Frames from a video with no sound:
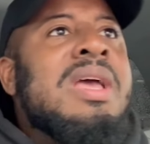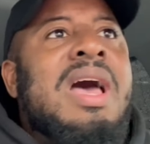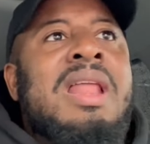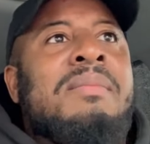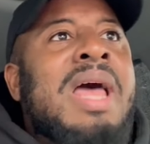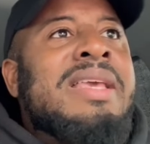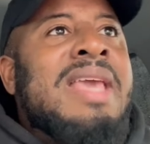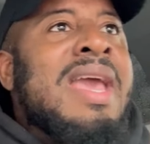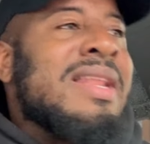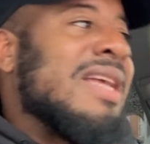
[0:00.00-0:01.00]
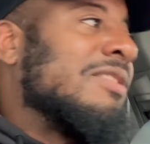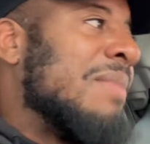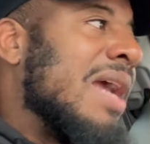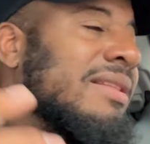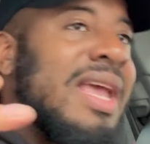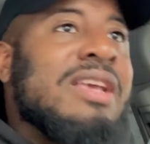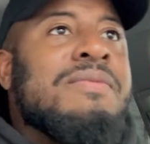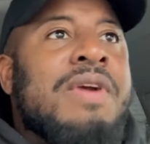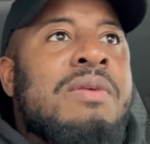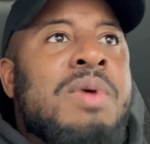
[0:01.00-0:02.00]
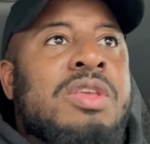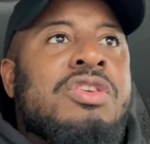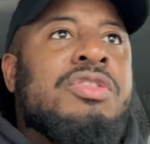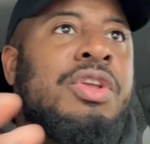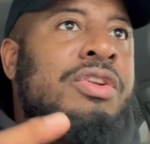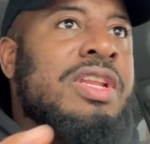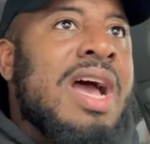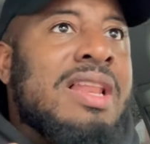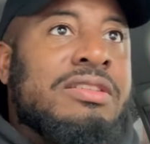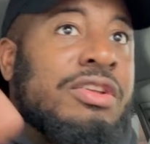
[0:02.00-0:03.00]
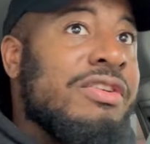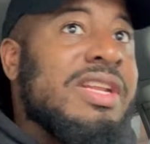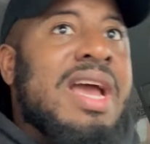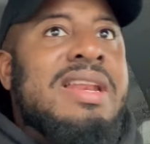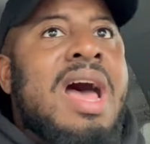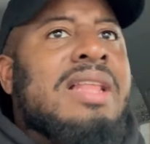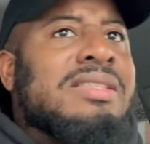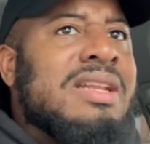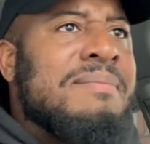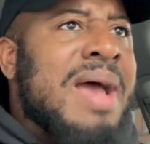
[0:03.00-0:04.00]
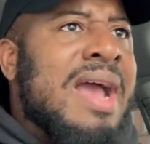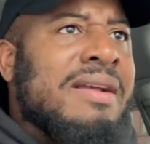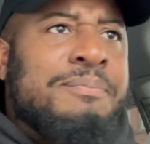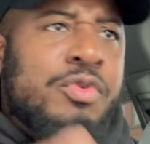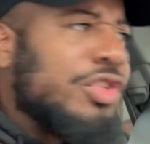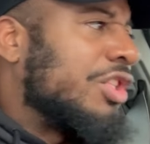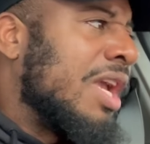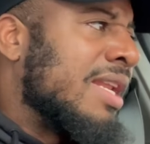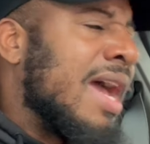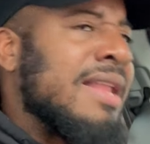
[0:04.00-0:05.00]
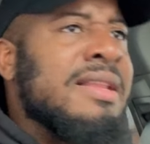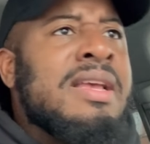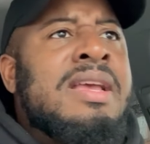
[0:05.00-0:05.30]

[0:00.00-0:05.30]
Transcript: And I'm like, yeah, that's mine. Thank you very much. $30, $39 in a bag. Appreciate that.